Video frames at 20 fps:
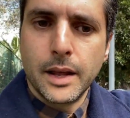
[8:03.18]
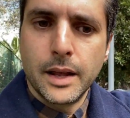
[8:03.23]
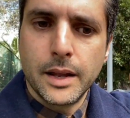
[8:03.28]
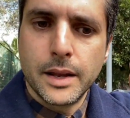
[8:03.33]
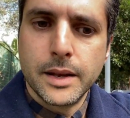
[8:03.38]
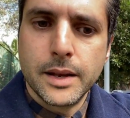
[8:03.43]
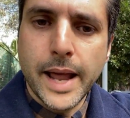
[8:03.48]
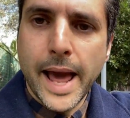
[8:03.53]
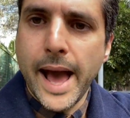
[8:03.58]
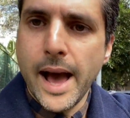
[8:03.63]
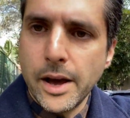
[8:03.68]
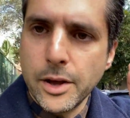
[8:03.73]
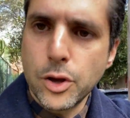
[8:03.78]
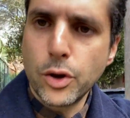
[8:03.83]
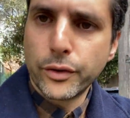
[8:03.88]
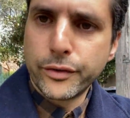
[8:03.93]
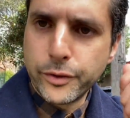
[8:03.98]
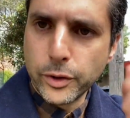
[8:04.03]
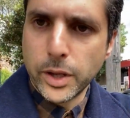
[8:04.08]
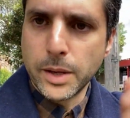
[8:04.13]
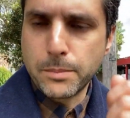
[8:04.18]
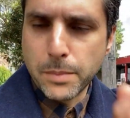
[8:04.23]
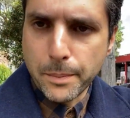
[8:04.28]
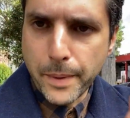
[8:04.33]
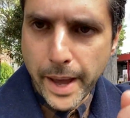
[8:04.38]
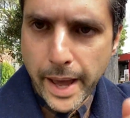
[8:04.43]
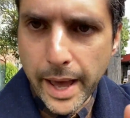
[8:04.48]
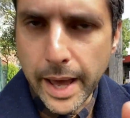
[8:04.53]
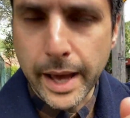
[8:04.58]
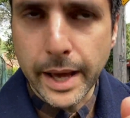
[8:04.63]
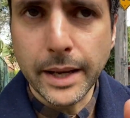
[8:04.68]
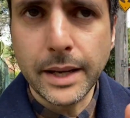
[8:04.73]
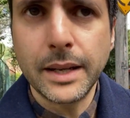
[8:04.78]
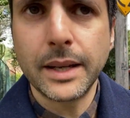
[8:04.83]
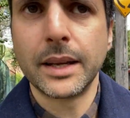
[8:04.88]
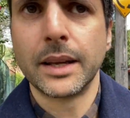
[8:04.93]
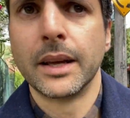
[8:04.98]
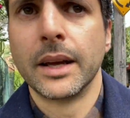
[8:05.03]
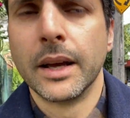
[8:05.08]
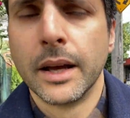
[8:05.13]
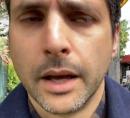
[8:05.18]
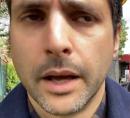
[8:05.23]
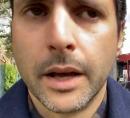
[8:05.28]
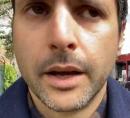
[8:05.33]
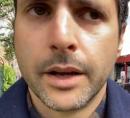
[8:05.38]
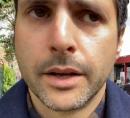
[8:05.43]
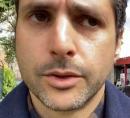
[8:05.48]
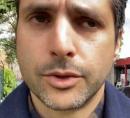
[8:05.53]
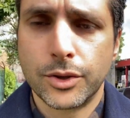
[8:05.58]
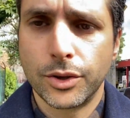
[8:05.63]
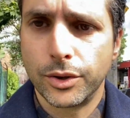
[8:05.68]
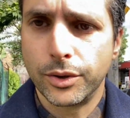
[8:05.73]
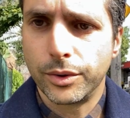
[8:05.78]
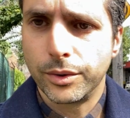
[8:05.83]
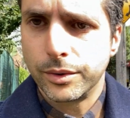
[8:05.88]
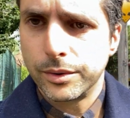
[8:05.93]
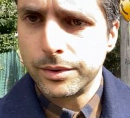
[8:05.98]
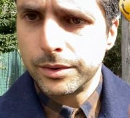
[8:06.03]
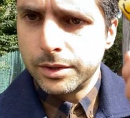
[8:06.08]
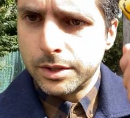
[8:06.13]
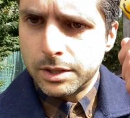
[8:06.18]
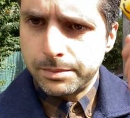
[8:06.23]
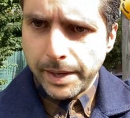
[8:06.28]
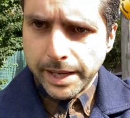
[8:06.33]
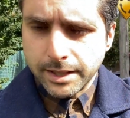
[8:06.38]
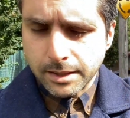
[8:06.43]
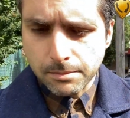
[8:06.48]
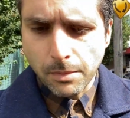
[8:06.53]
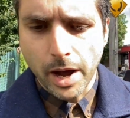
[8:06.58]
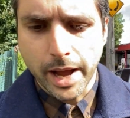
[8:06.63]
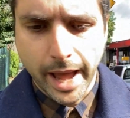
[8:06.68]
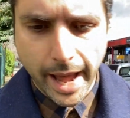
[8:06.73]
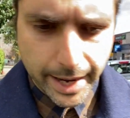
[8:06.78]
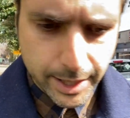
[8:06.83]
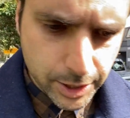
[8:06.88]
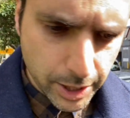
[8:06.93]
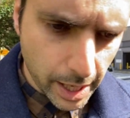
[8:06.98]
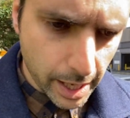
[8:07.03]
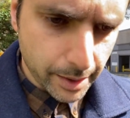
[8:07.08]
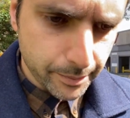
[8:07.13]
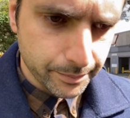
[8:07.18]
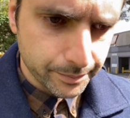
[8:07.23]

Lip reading: Now you're fully prepared to speak to my aged care.